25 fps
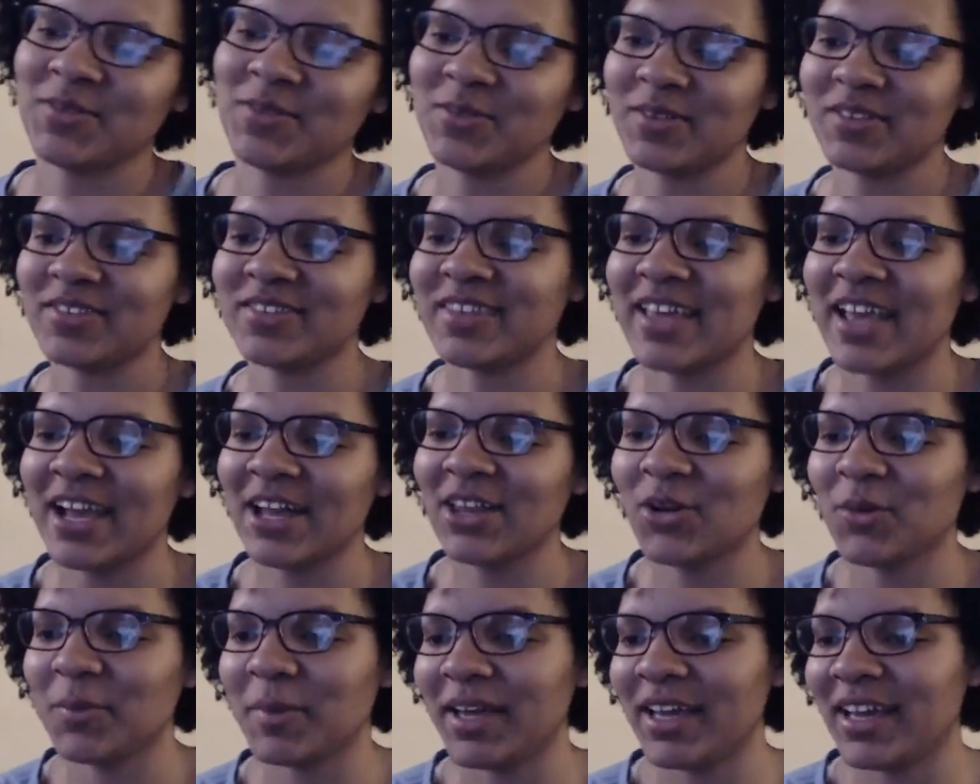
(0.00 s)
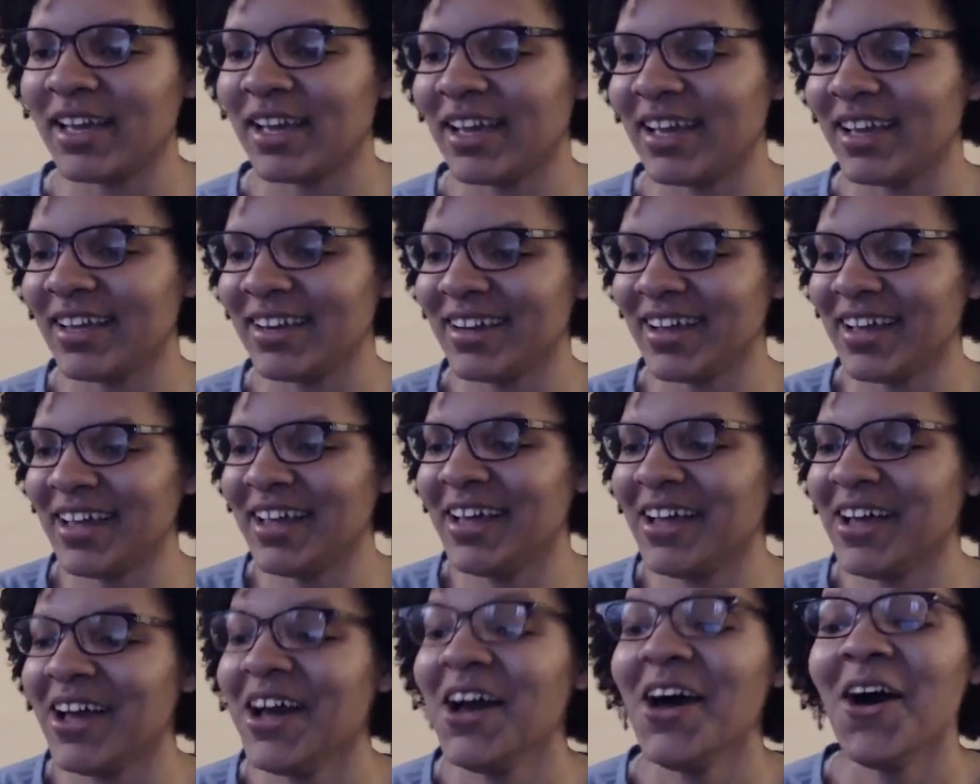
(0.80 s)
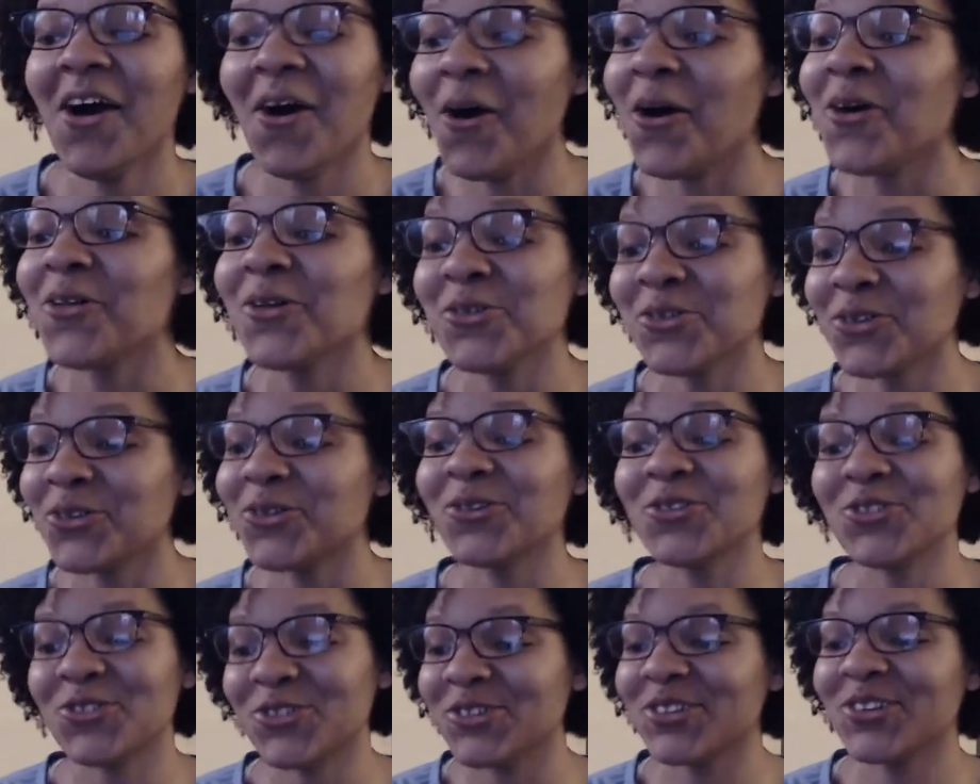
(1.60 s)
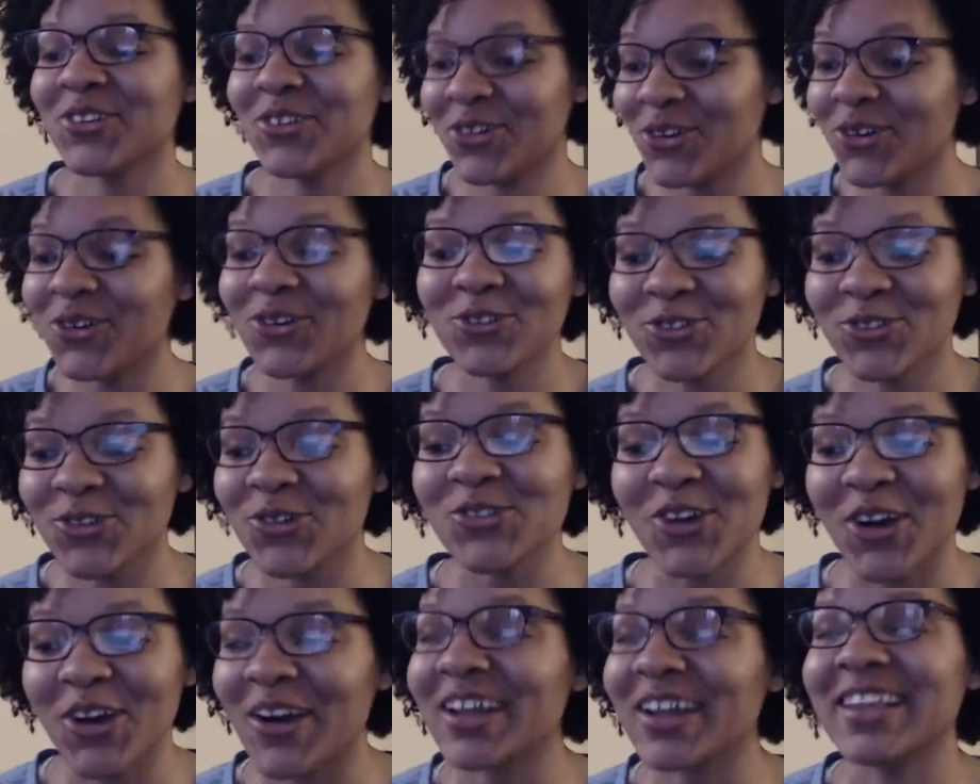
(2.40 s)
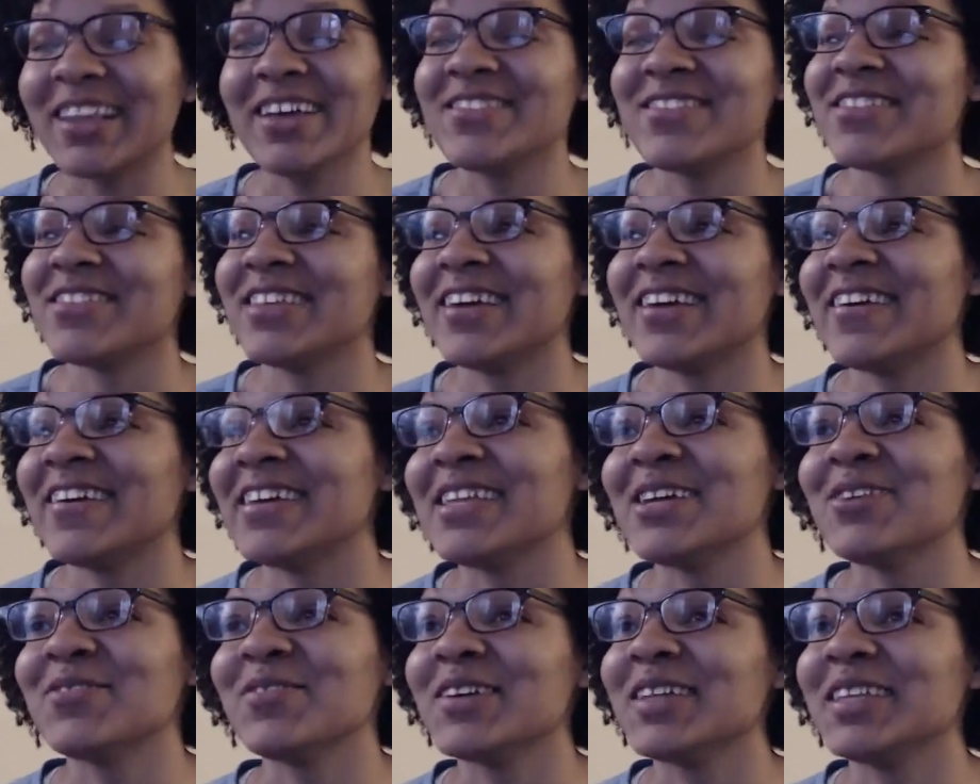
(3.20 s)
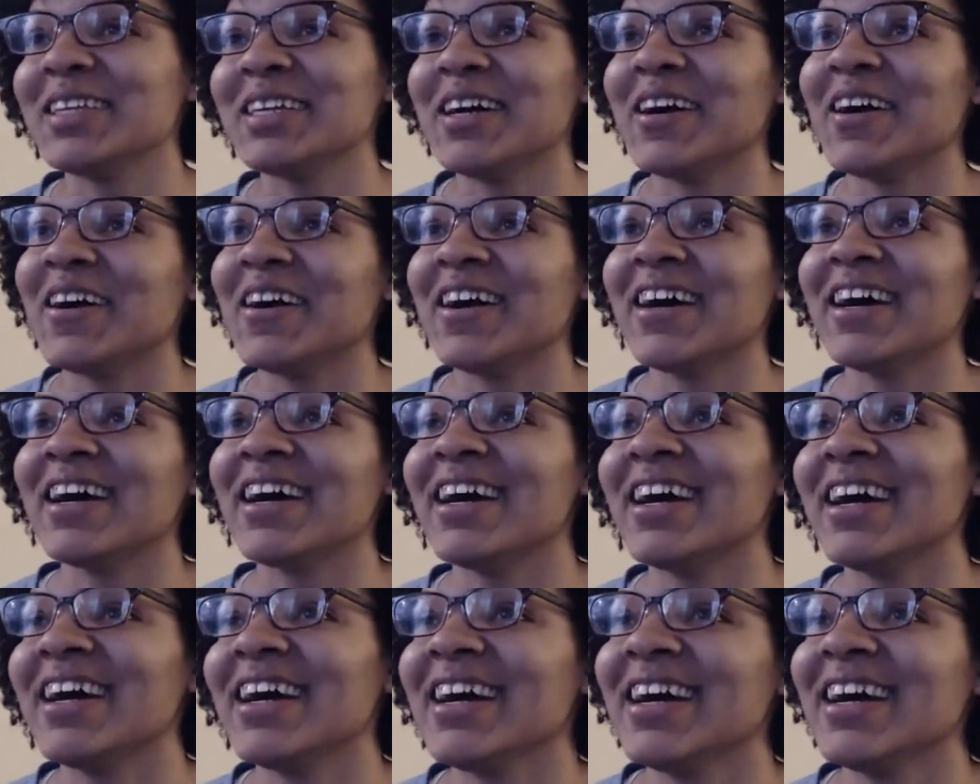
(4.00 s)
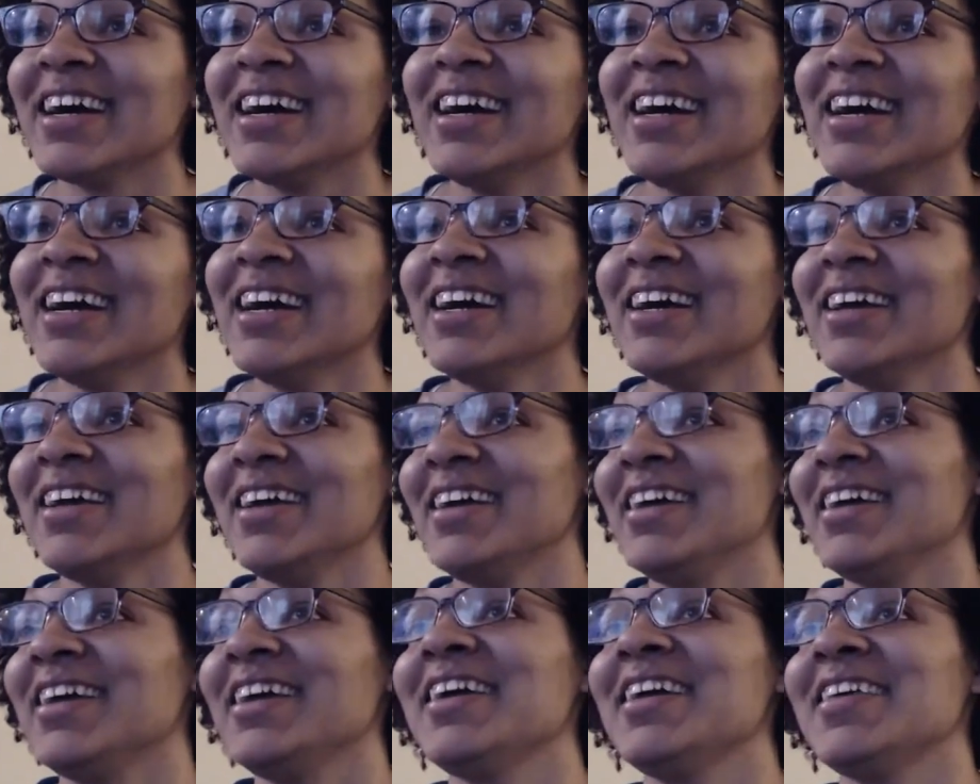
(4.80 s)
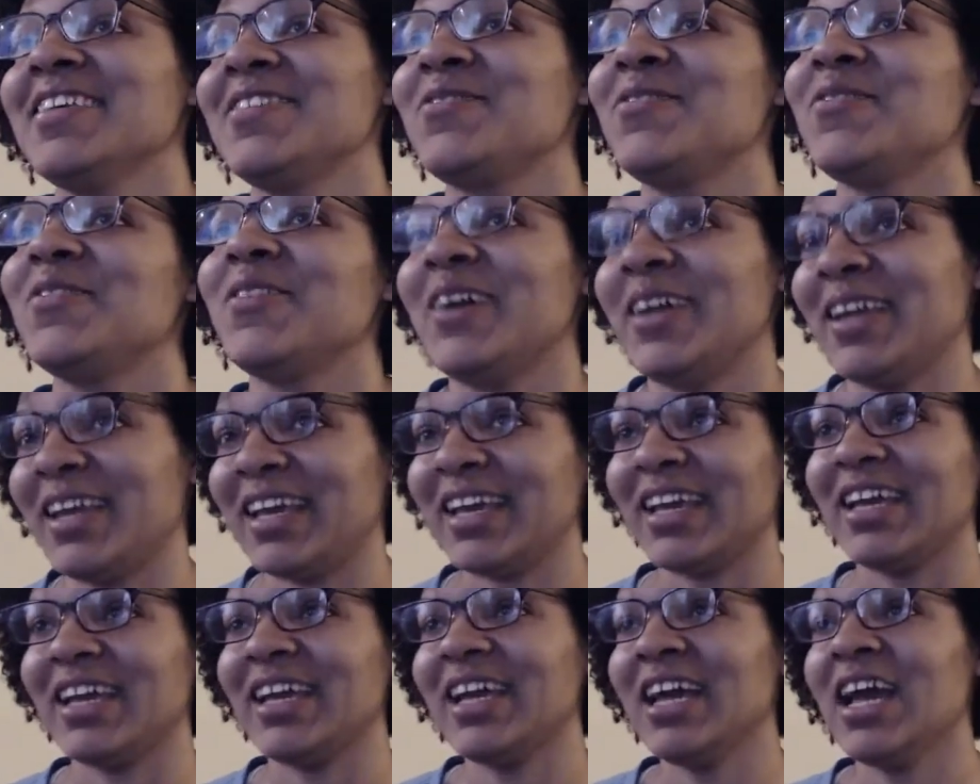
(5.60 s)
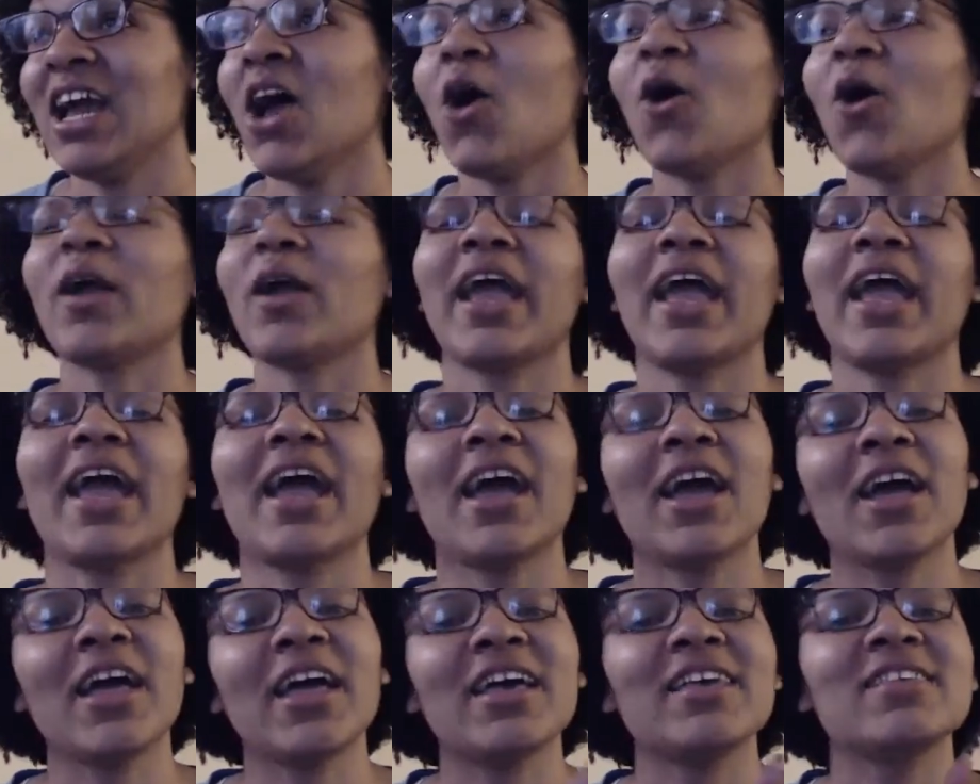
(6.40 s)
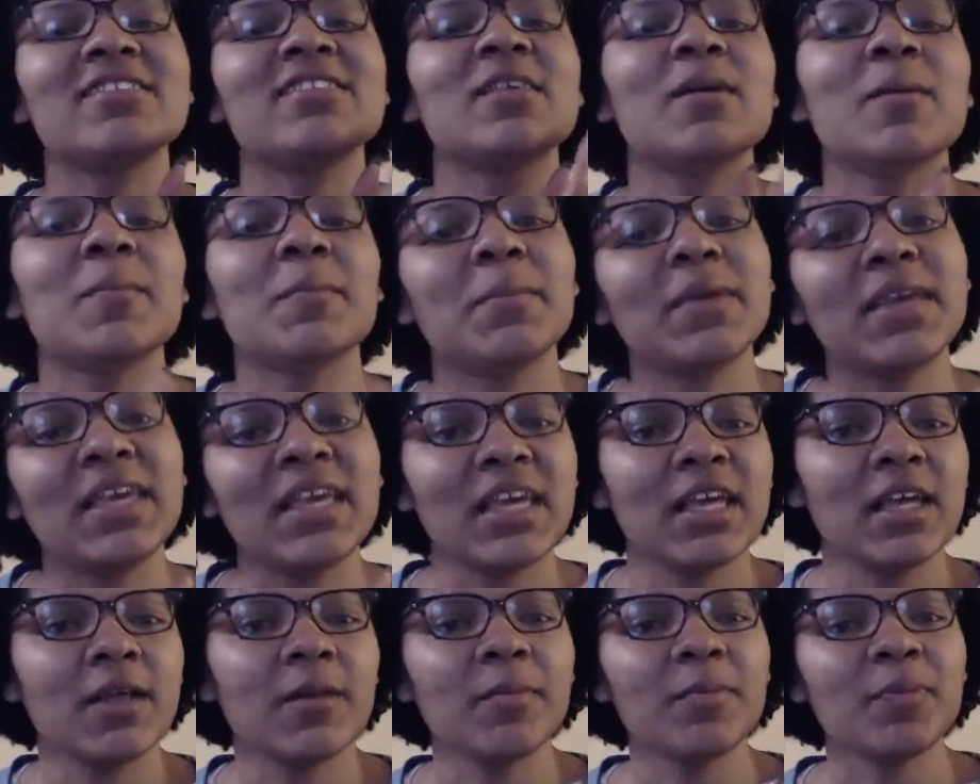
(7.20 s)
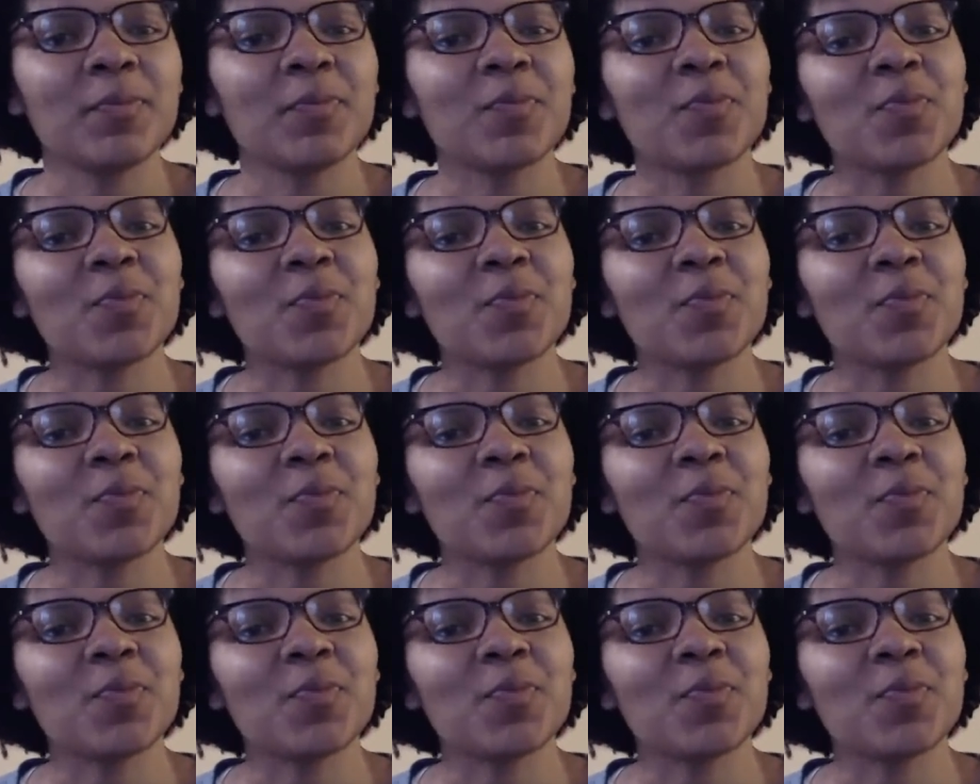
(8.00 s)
Tailor Made. All those old shows are legendary. They really are. It's funny. Okay, is the meme